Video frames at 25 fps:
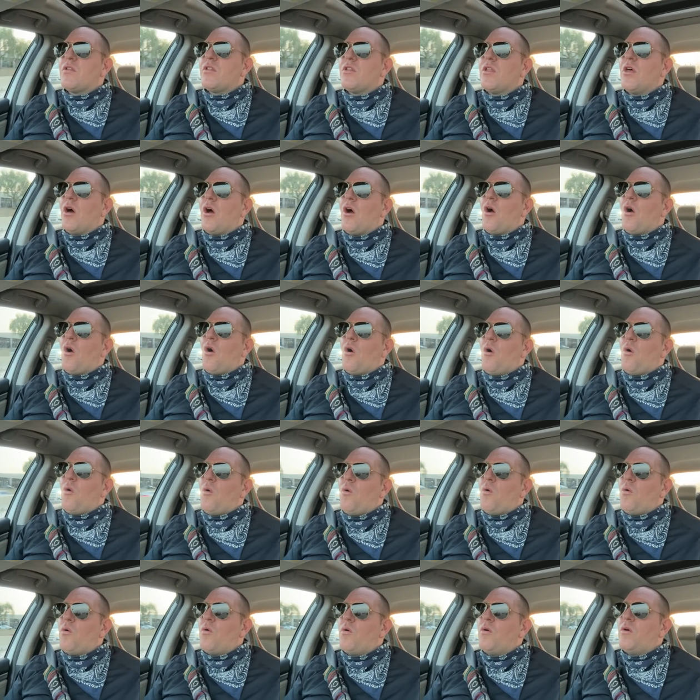
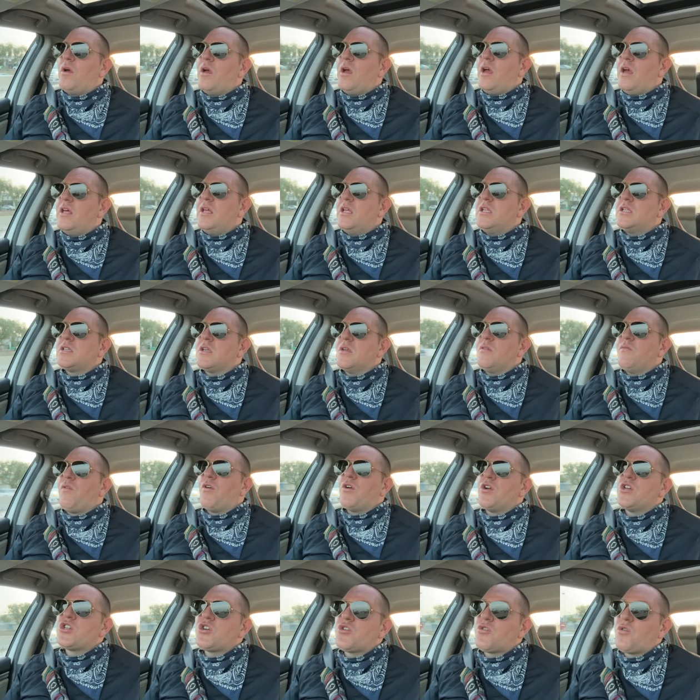though it's a
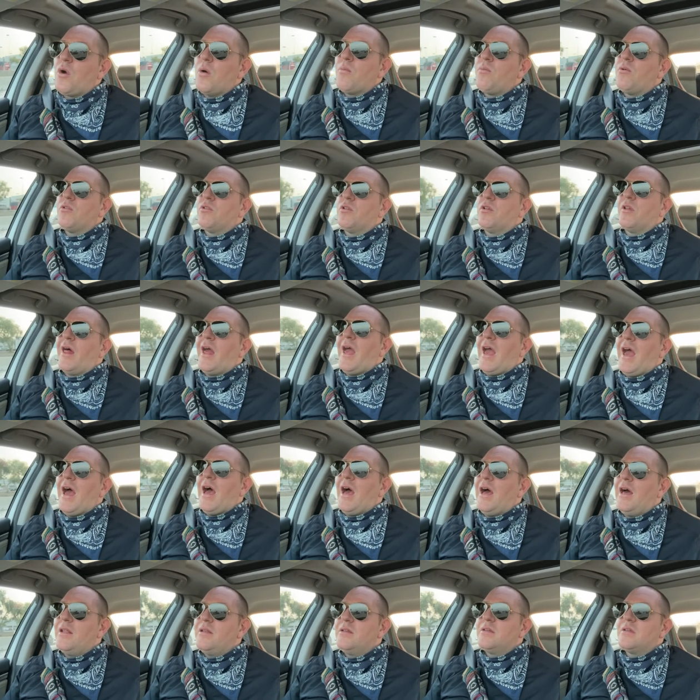very troubled
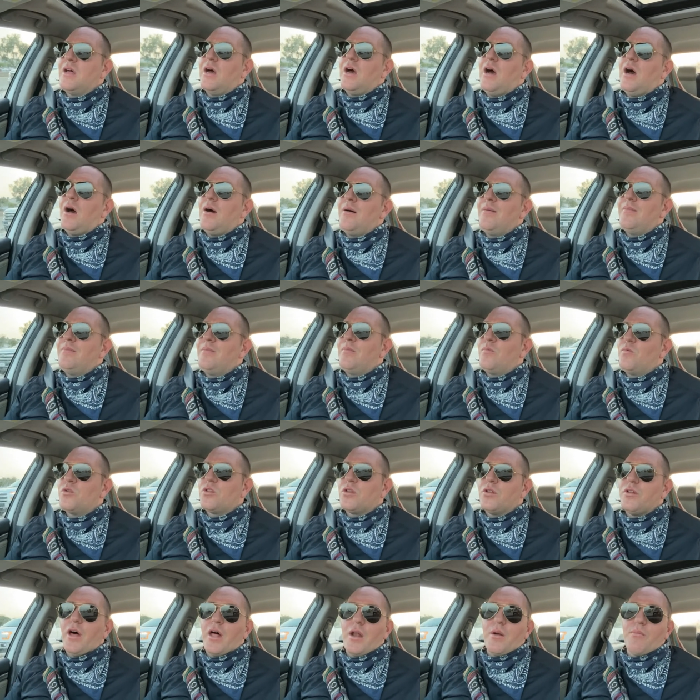land with
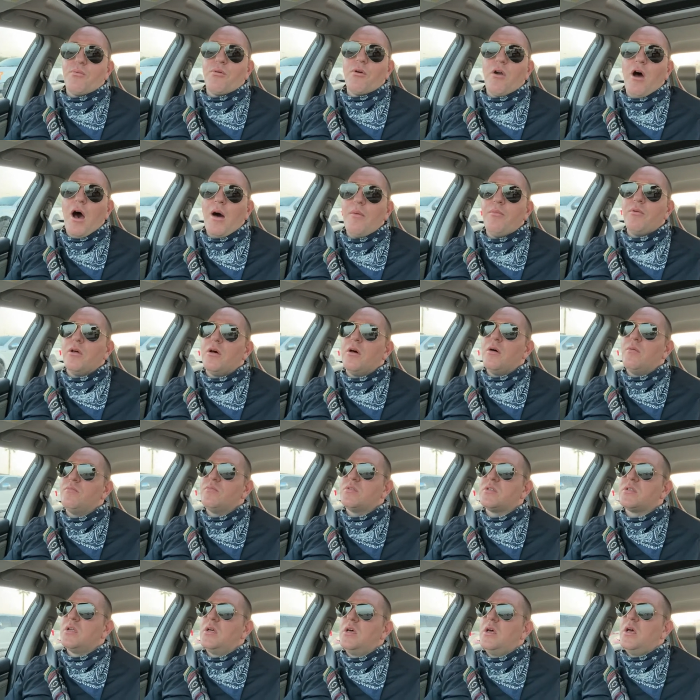a lot of
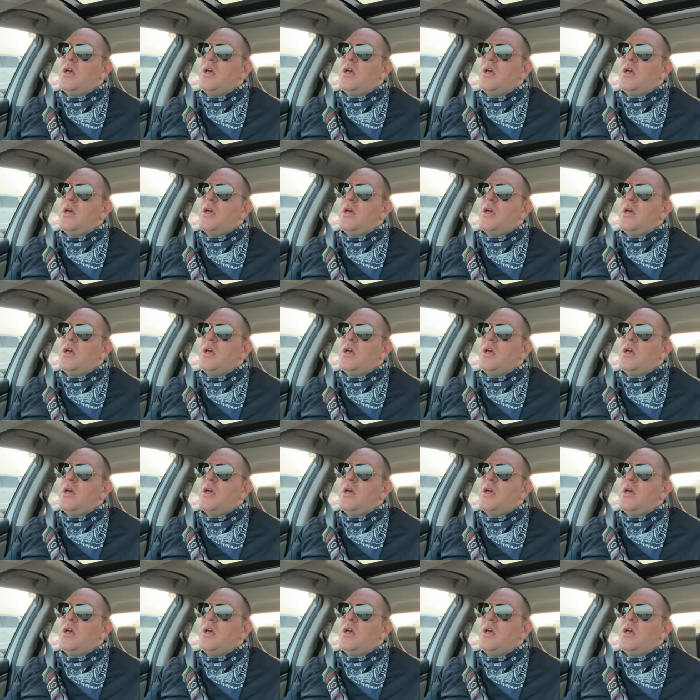problems,